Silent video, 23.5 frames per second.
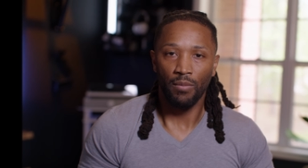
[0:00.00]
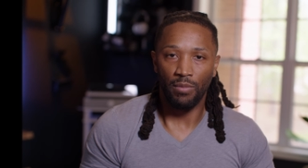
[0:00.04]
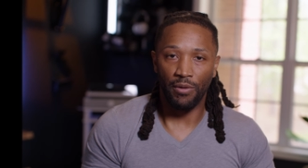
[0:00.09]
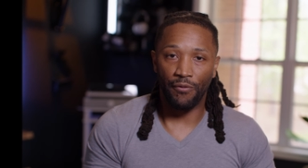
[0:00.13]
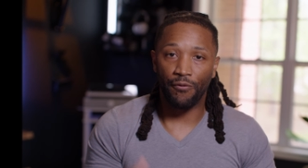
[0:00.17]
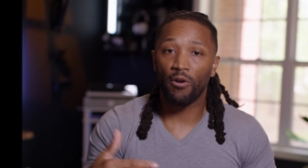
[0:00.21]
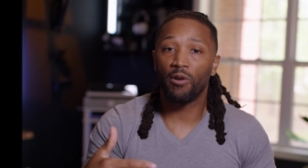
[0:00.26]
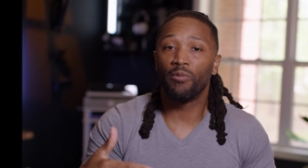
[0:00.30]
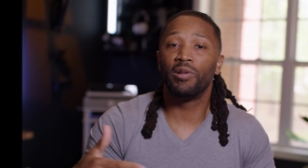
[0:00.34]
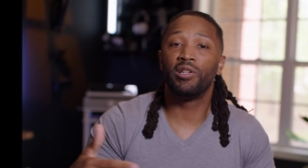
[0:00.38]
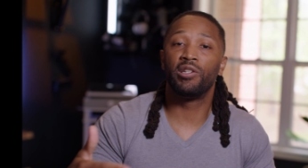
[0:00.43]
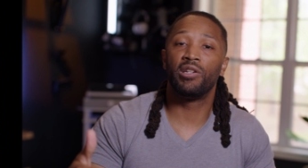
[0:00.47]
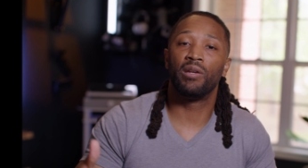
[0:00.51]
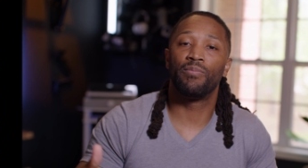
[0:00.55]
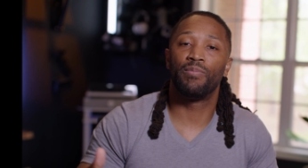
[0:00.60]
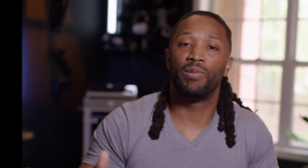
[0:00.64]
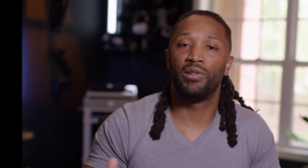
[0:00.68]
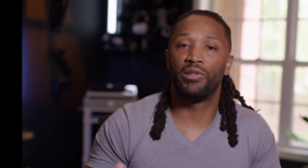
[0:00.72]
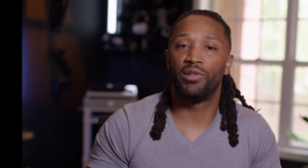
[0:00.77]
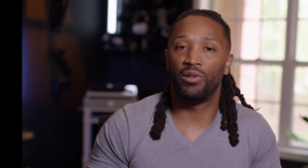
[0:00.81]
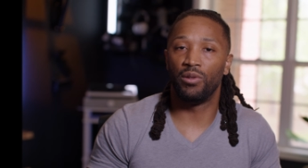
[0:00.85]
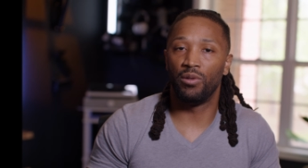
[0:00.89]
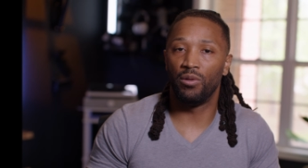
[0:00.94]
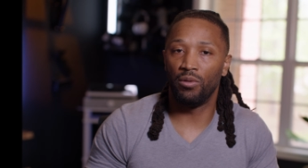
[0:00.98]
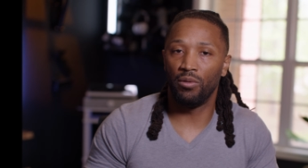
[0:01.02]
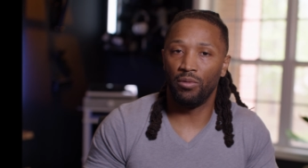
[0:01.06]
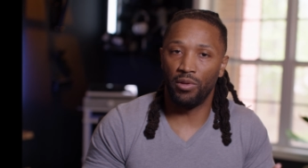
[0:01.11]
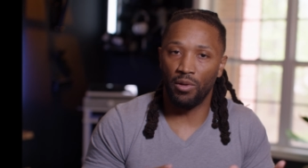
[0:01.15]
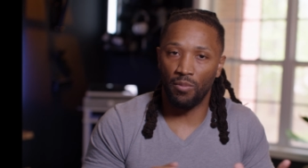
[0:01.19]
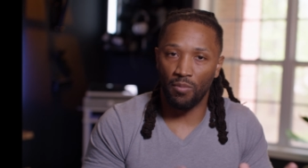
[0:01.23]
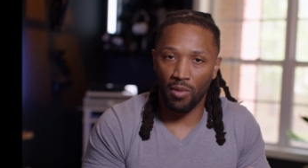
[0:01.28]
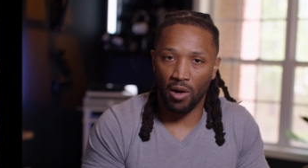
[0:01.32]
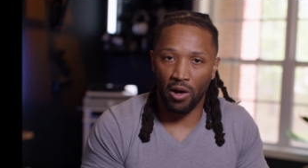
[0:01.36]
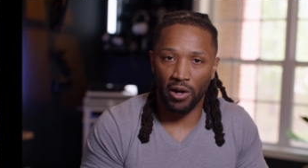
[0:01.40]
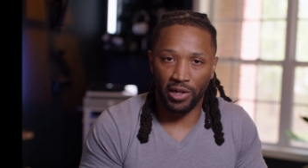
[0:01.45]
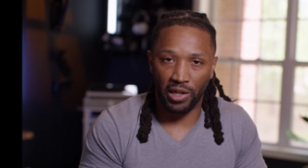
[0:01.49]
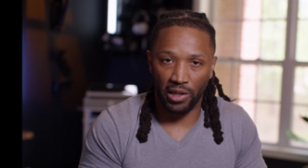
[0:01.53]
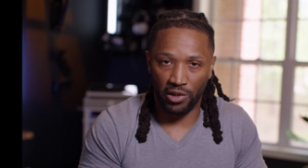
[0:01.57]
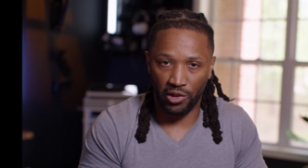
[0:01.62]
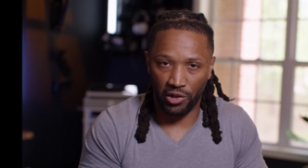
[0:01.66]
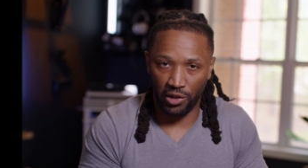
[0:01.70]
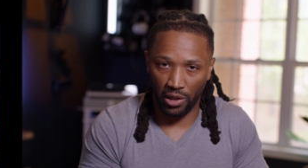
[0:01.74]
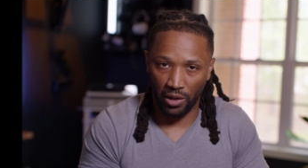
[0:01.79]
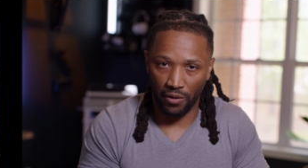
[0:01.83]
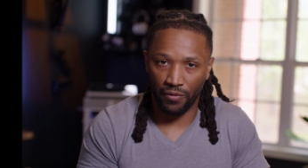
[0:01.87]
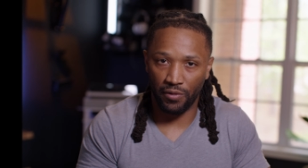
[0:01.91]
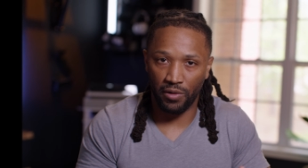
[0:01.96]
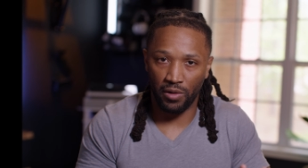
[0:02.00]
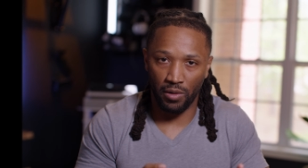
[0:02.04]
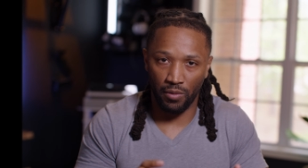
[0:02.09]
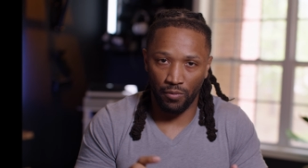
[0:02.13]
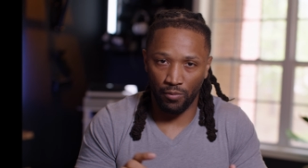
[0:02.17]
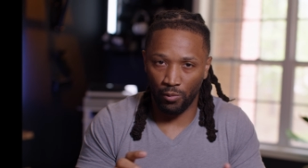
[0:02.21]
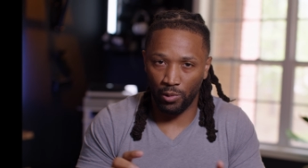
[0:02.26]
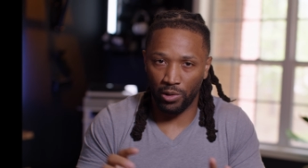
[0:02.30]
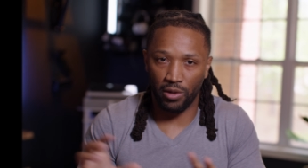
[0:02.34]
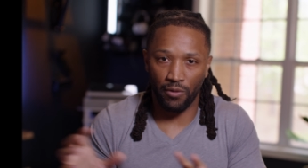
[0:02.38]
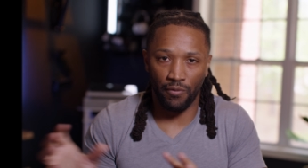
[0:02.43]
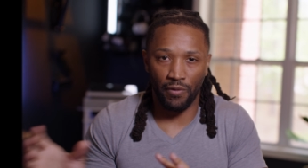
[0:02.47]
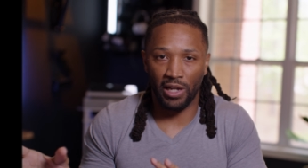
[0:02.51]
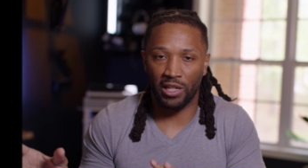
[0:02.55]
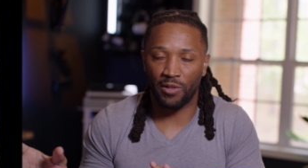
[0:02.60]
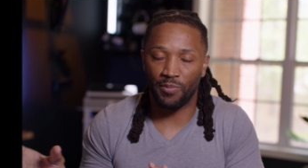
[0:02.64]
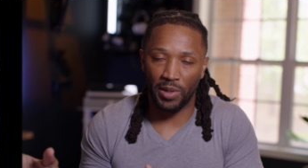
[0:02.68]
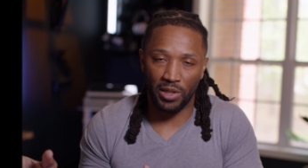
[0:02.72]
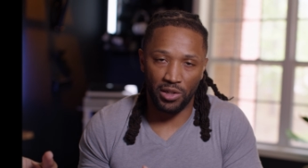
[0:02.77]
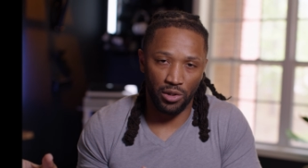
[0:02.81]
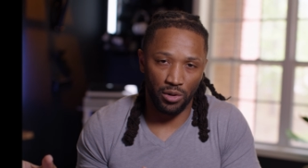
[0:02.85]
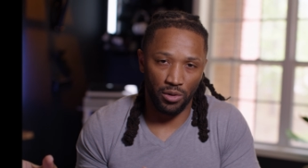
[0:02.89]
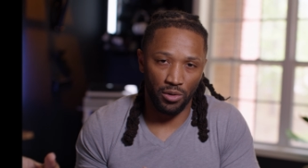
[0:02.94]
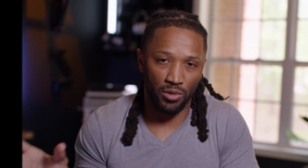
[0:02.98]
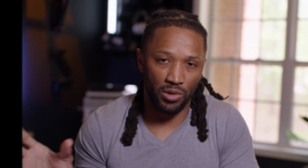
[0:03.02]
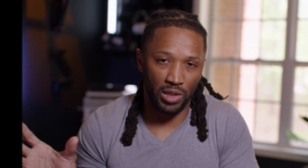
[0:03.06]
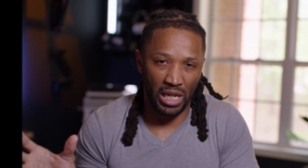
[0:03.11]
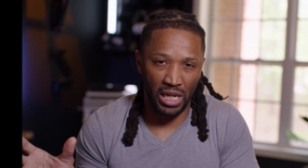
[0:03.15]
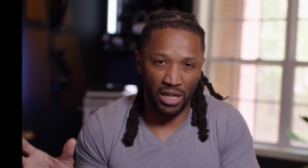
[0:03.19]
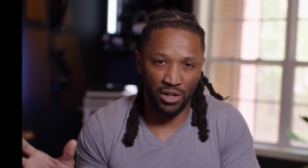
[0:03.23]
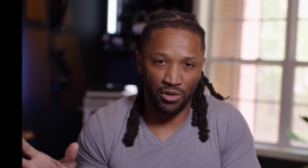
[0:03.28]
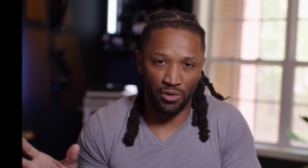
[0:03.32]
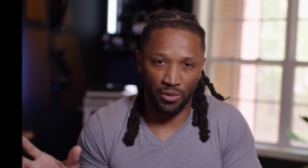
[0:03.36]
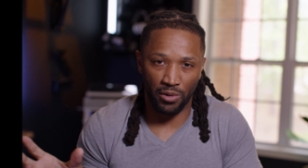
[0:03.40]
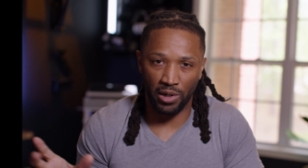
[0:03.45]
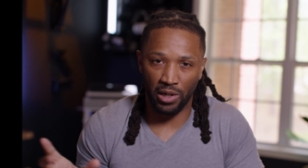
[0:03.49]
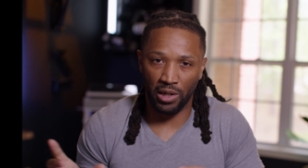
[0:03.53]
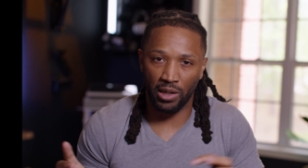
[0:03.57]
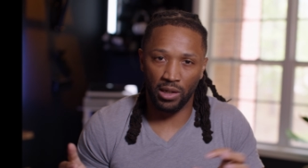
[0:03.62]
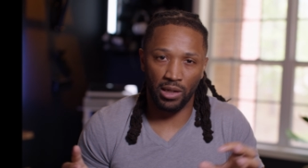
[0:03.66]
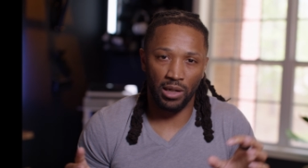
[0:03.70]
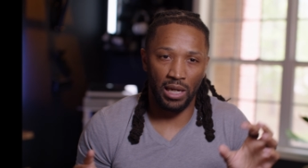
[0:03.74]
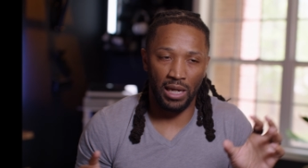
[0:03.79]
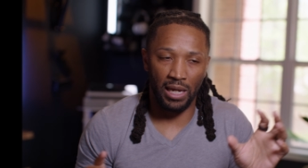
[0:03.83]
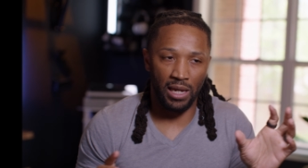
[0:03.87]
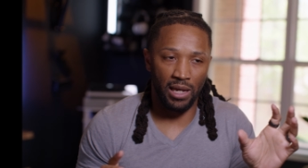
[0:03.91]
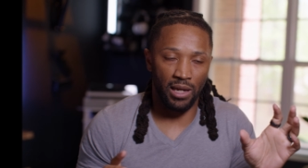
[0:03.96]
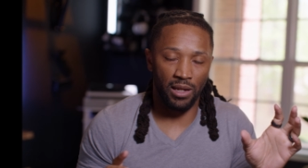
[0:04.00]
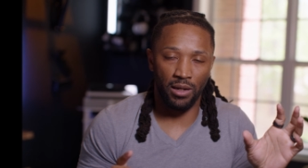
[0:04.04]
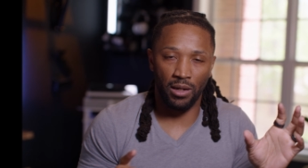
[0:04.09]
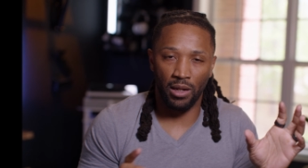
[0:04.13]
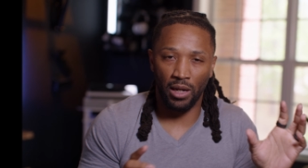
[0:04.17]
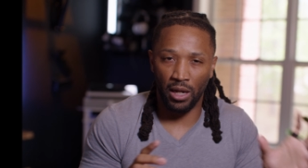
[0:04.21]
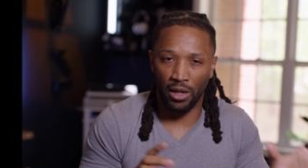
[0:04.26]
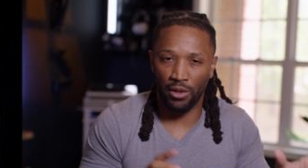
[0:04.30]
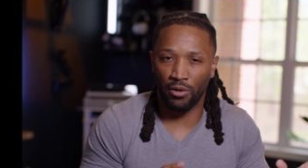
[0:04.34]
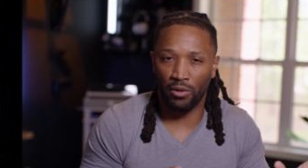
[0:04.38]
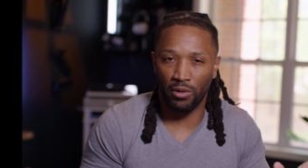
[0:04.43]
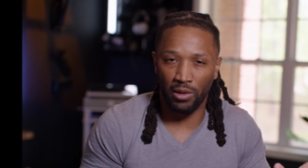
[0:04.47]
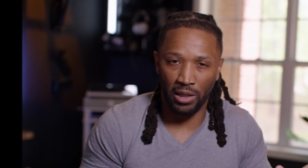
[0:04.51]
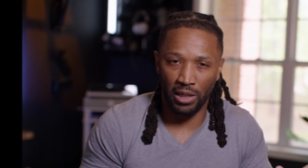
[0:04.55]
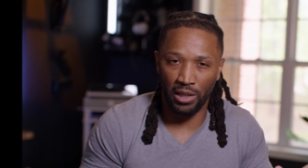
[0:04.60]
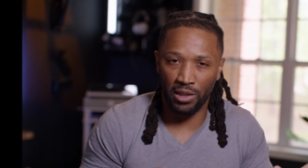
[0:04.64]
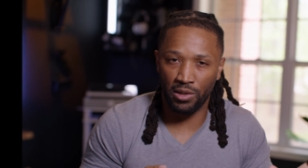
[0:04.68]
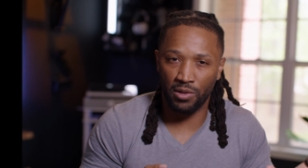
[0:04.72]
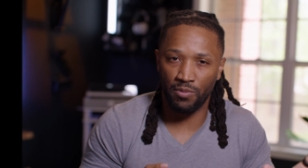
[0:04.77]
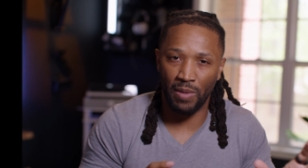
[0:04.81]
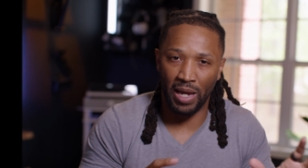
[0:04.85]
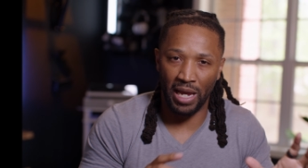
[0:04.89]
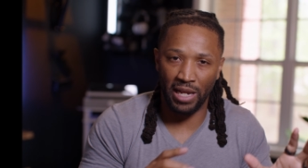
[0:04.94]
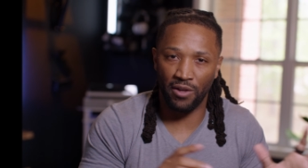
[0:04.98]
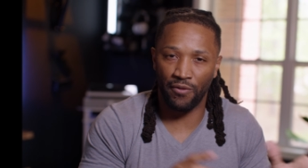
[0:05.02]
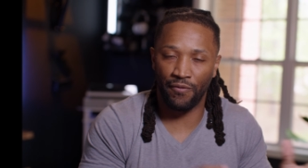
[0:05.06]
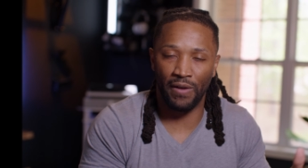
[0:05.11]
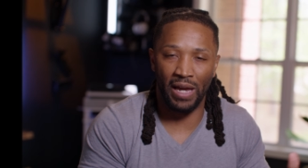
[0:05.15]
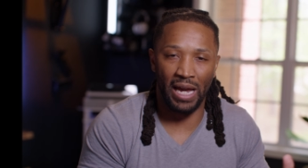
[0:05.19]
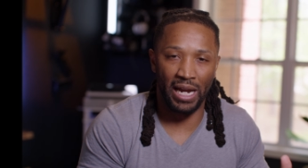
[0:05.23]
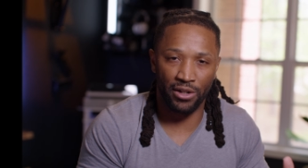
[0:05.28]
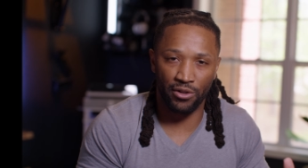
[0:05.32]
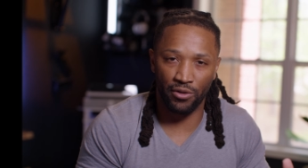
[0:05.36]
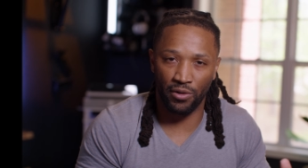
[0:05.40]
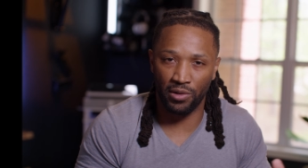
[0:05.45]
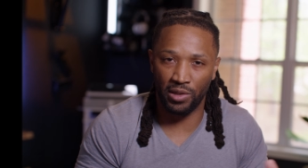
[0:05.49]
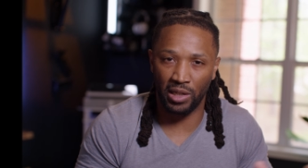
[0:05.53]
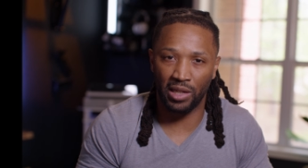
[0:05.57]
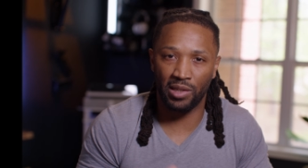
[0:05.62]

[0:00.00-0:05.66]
Before we jump into the market shift with the Vespid IIs entering and other lens manufacturers,